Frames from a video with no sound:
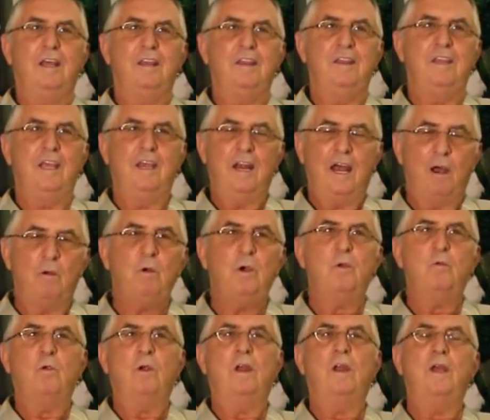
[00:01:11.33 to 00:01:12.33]
then I
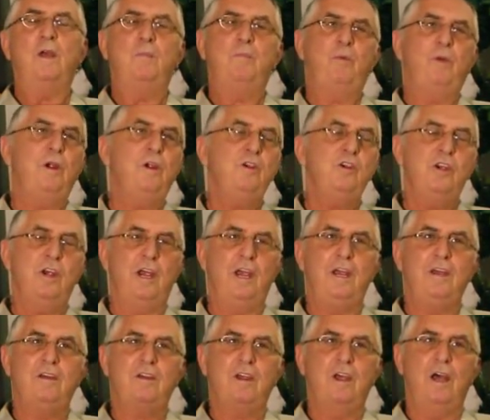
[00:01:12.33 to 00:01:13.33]
would really
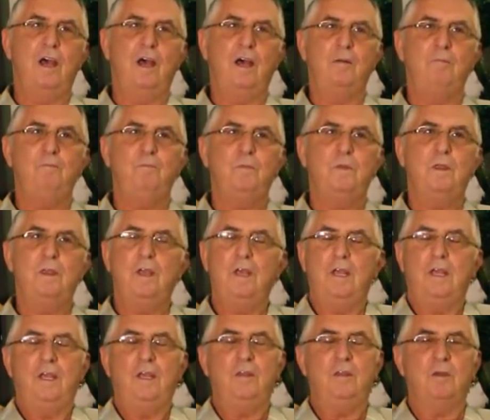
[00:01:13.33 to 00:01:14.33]
appreciate um,
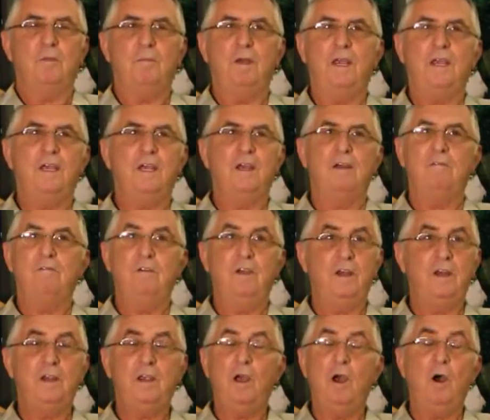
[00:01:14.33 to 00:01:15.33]
either making a
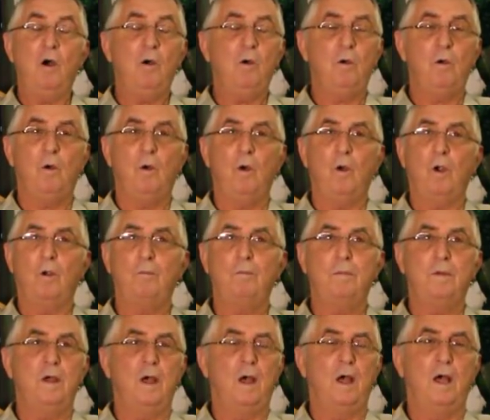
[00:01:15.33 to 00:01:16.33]
video or
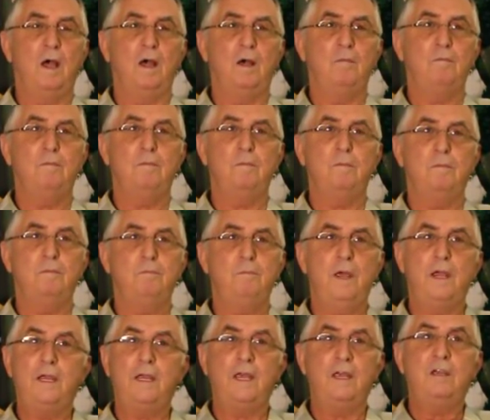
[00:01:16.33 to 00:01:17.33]
uh,
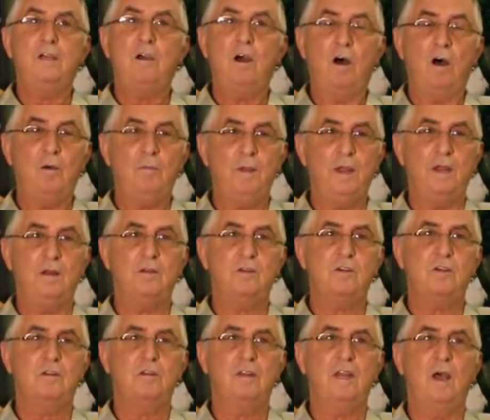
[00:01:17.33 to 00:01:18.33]
making
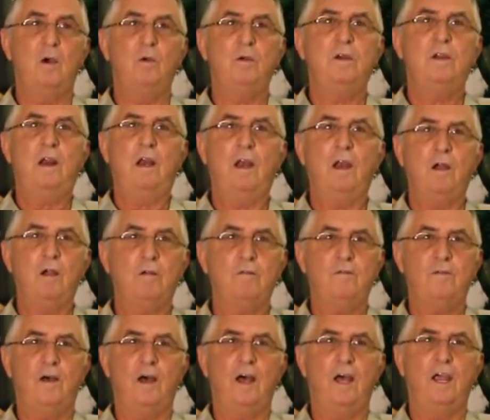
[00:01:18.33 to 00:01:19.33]
comments that would
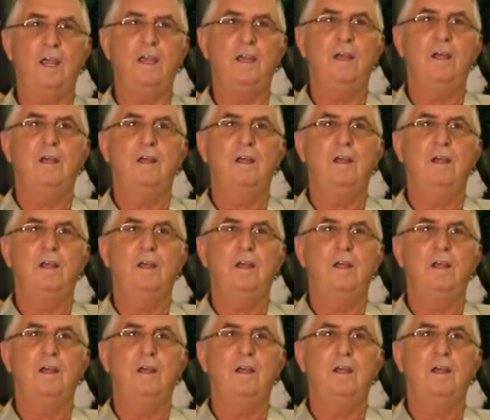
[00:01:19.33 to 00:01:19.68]
clarify